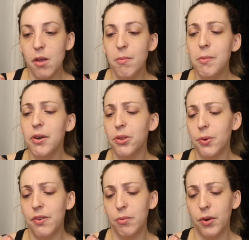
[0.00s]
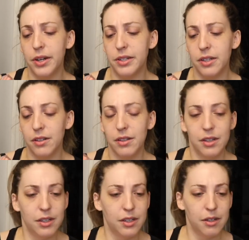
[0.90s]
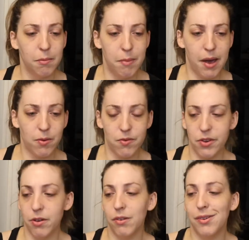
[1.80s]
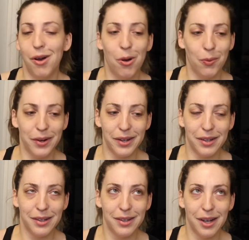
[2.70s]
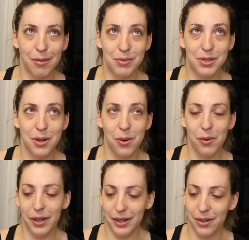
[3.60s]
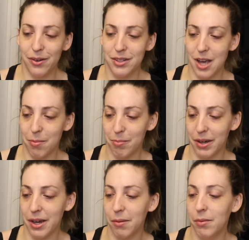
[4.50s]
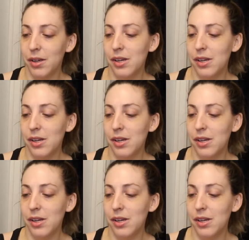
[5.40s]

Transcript: Maybe all three of them were 18. Bad review already. I'm so like on top of my game.